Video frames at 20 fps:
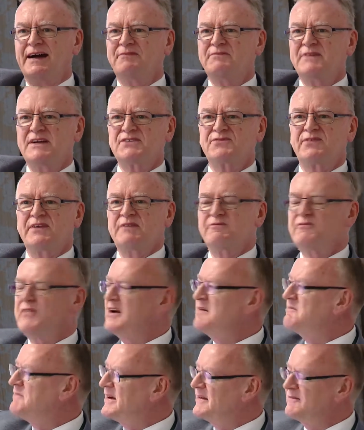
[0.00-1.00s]
is in
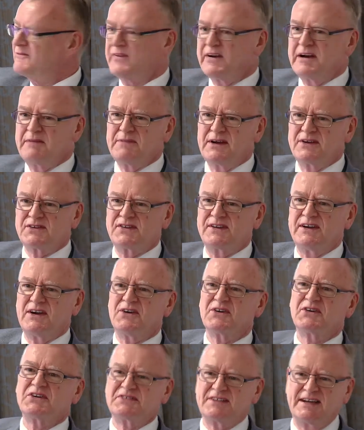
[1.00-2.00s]
very much the
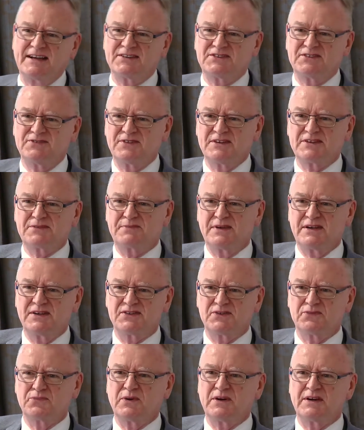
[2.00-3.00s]
architect of this
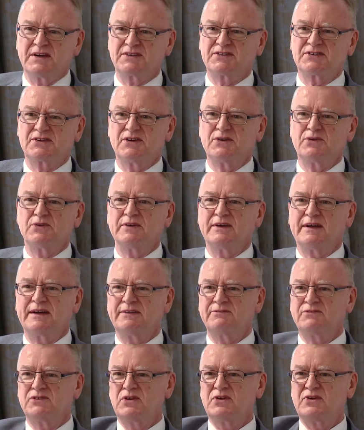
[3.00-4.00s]
piece of work. So
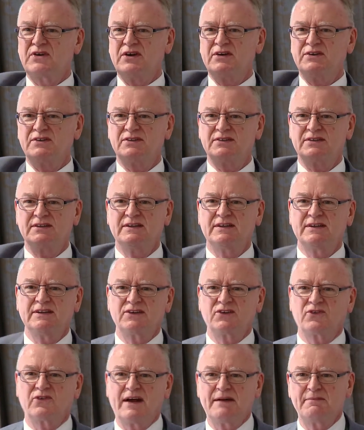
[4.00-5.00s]
do go and
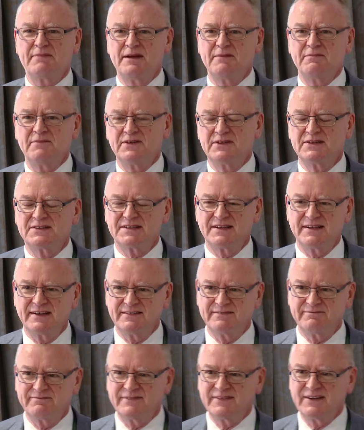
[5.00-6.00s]
grab him
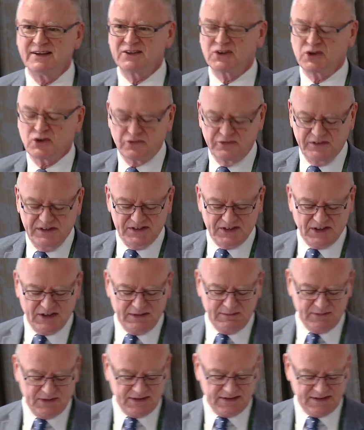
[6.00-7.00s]
at coffee
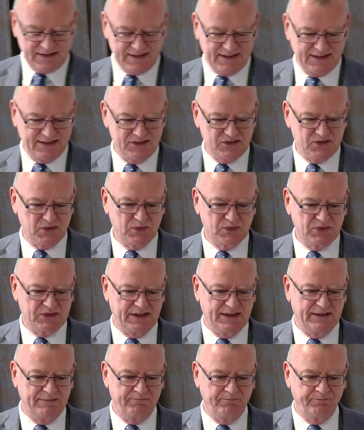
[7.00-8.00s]
time and talk
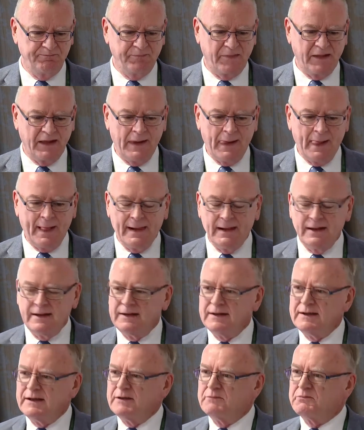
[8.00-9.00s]
to him.
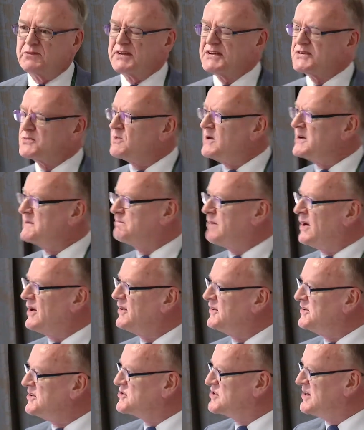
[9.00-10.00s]
But this word
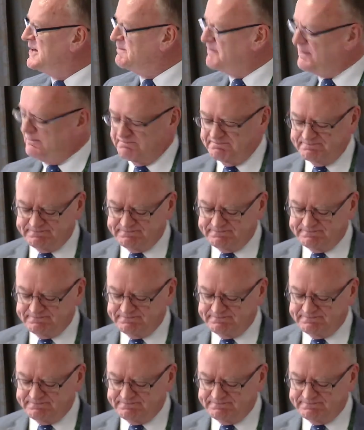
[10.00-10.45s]
partnership,